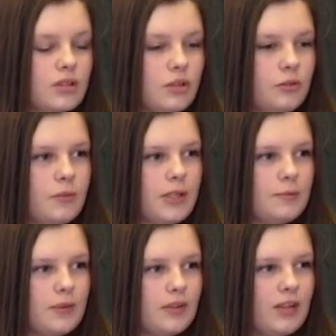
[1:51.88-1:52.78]
Young
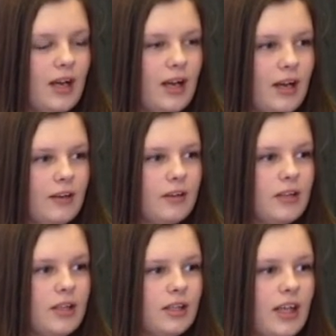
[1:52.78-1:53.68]
people are
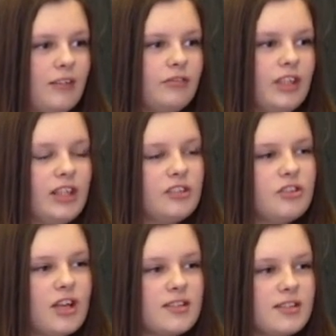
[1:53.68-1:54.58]
getting really
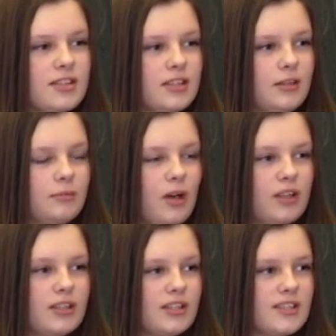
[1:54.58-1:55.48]
interested in
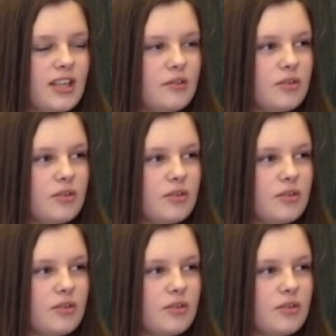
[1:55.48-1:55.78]
politics now.